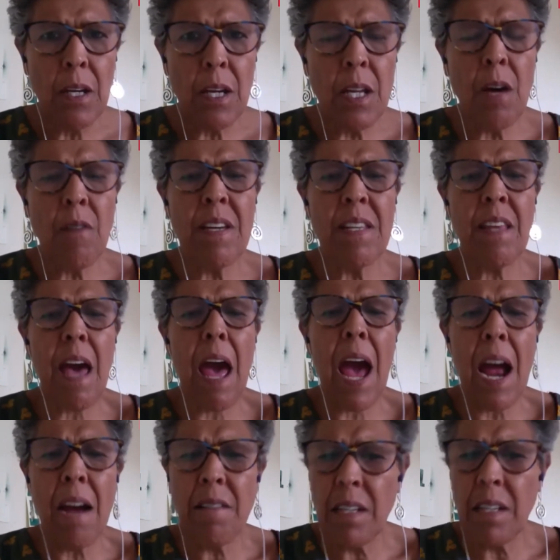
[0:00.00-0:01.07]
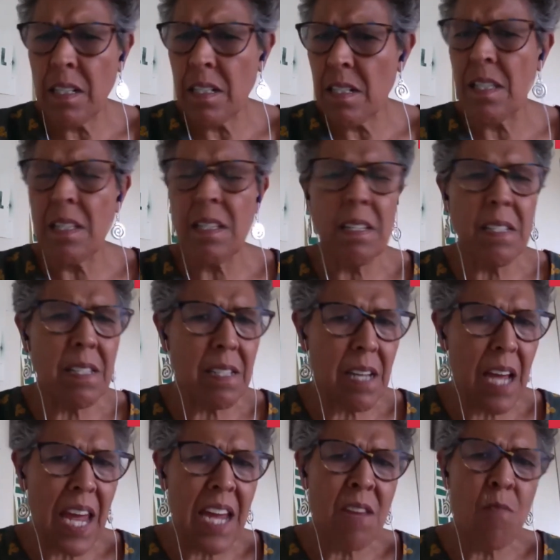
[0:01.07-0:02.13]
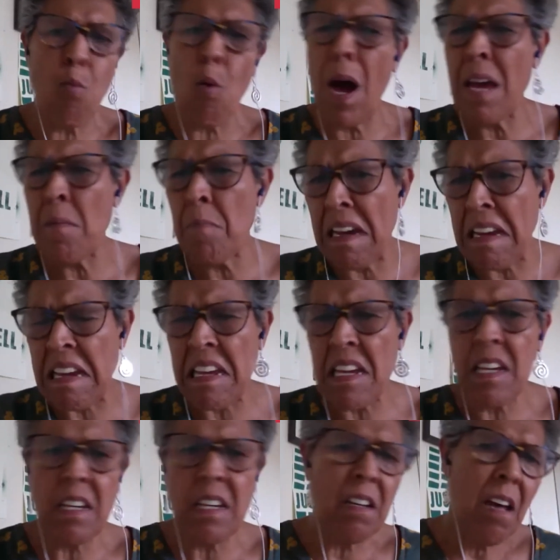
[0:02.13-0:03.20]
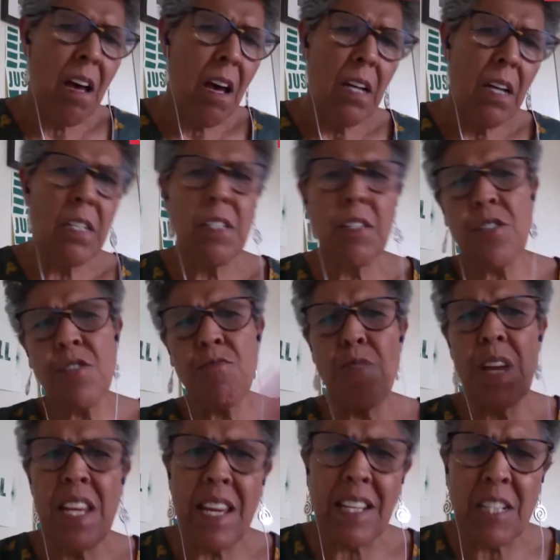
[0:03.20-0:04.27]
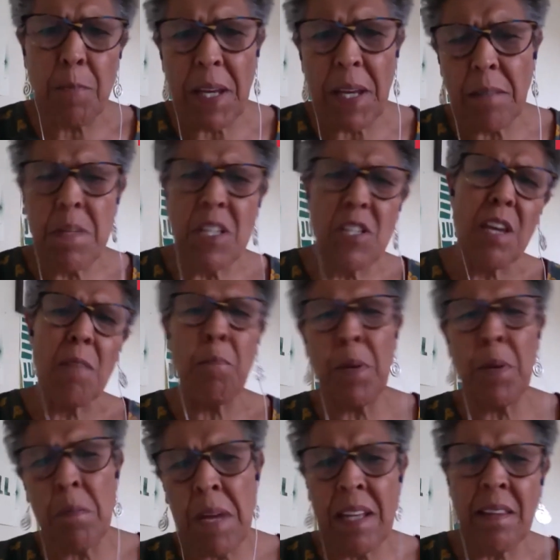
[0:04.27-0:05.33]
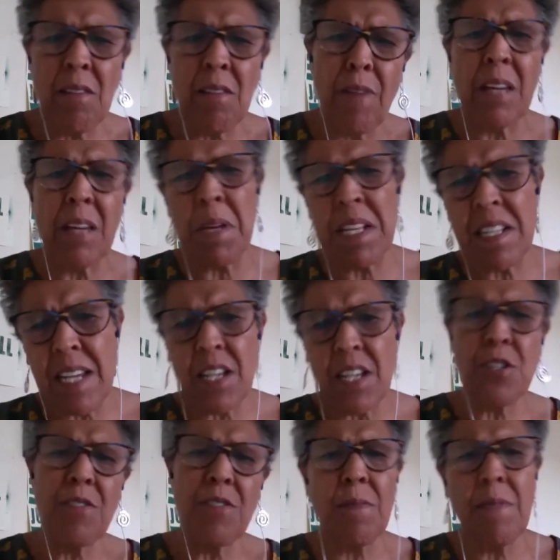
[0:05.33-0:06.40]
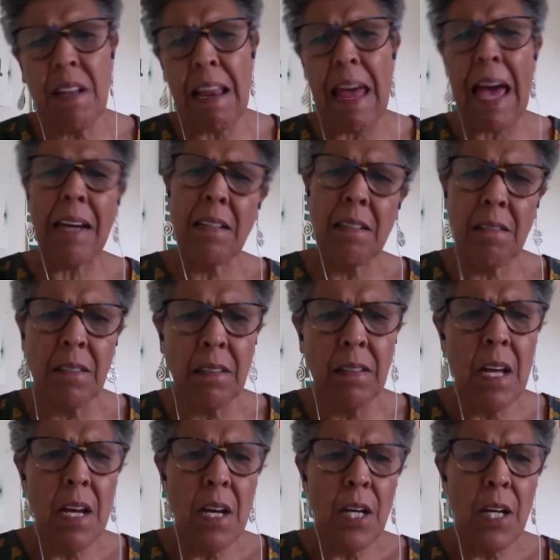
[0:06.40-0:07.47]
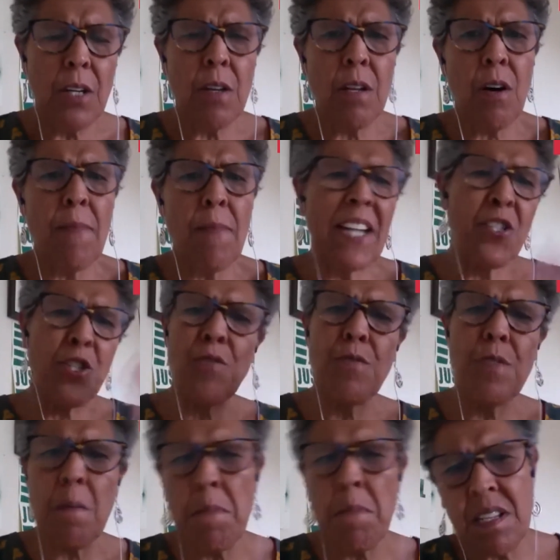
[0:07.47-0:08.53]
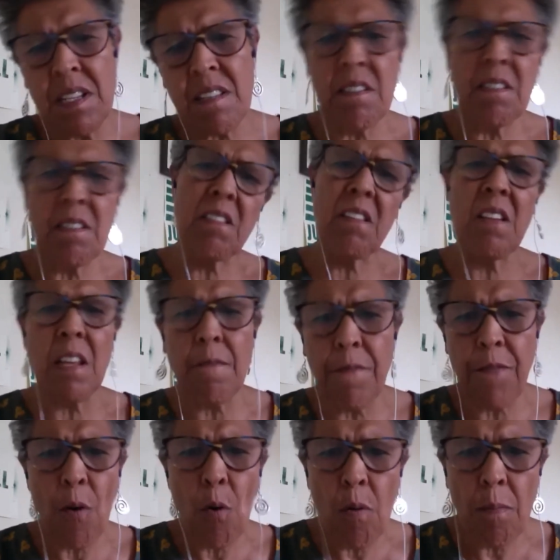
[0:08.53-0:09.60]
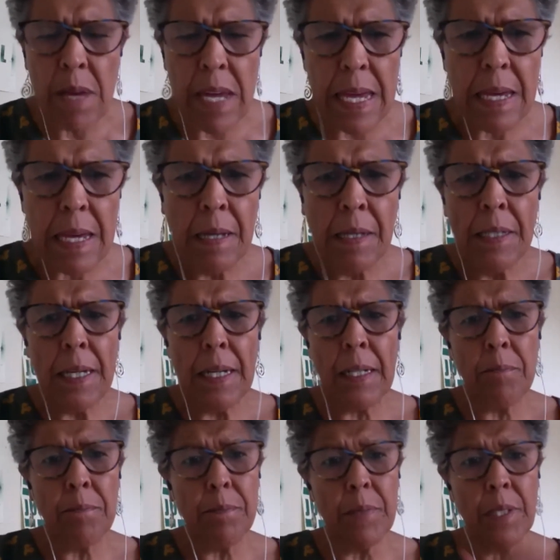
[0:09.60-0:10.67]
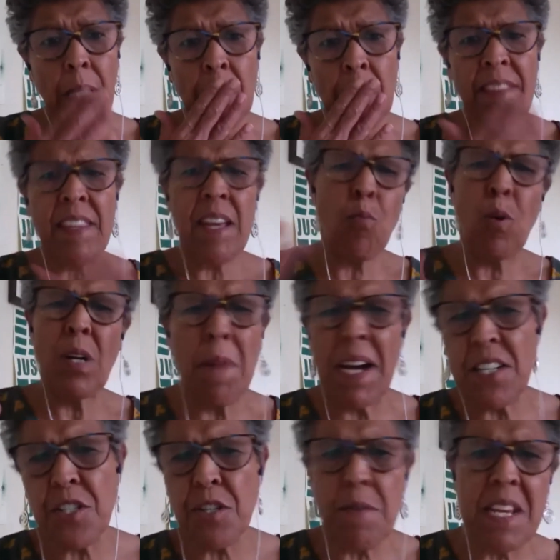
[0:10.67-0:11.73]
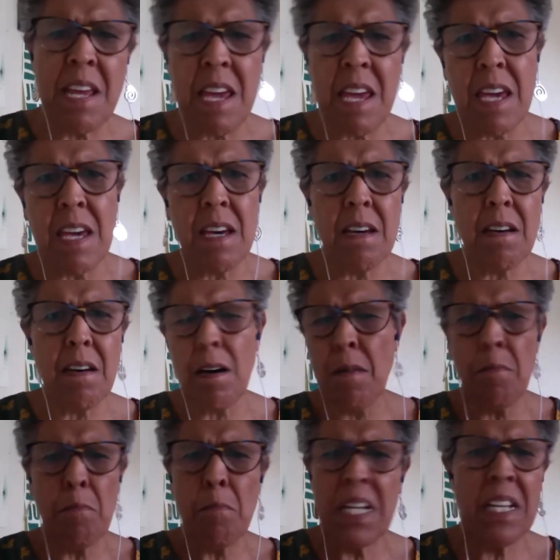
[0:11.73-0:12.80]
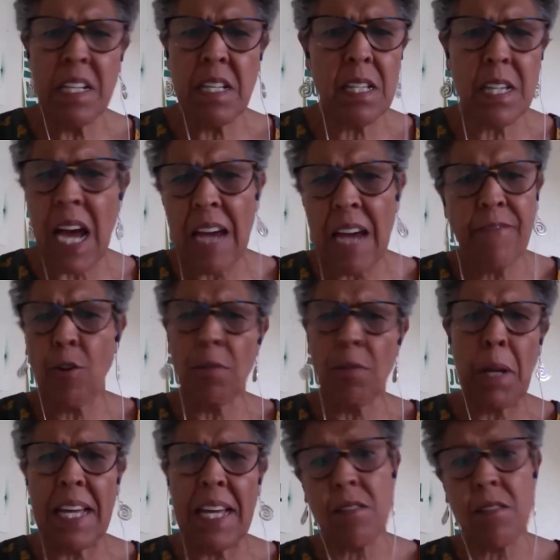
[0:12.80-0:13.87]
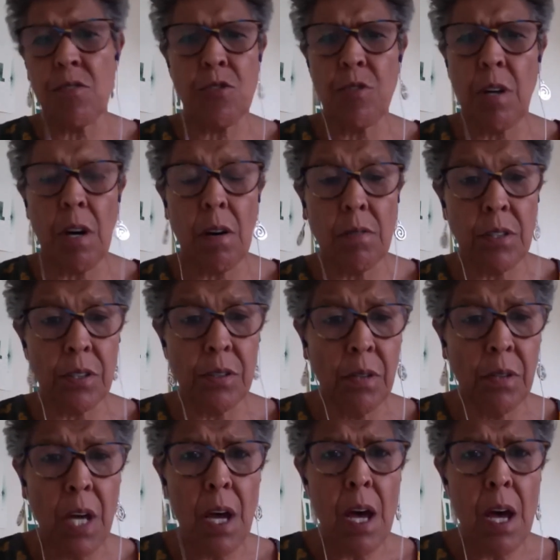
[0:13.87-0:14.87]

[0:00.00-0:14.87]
You know, the arrogance, the disdain, why am I here? Did you really expect me to implement the recommendations from the Lacanal? You know, my junior ministers didn't inform me. Oh, yeah. And then what am I doing here? Millet, I've got places to go to.